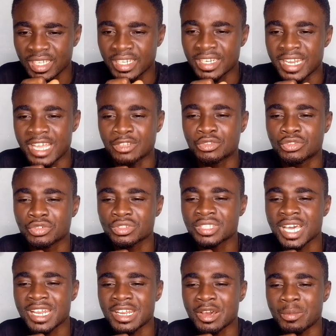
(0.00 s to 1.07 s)
Then
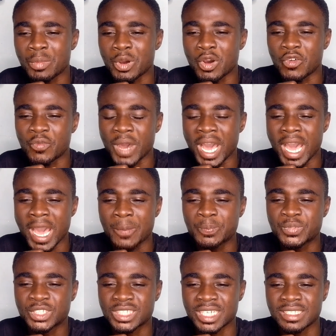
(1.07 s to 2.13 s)
total number of
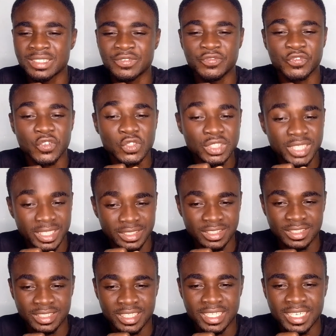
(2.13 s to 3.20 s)
absent
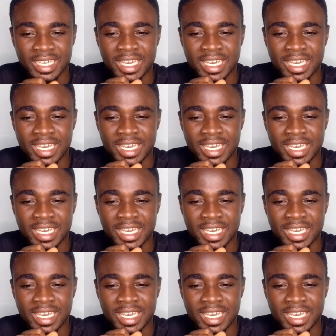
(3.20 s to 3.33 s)
voters.